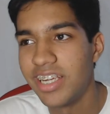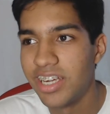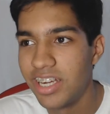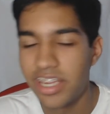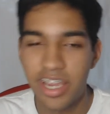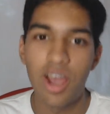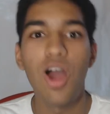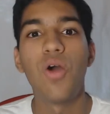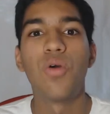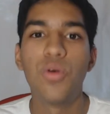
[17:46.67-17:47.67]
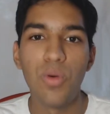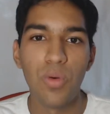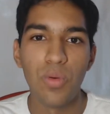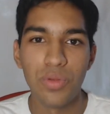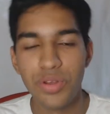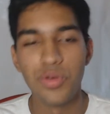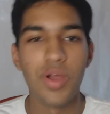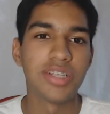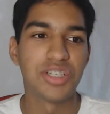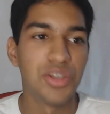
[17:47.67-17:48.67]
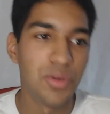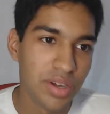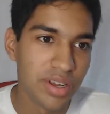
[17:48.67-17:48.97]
Like, oh, cool, you guys are so good.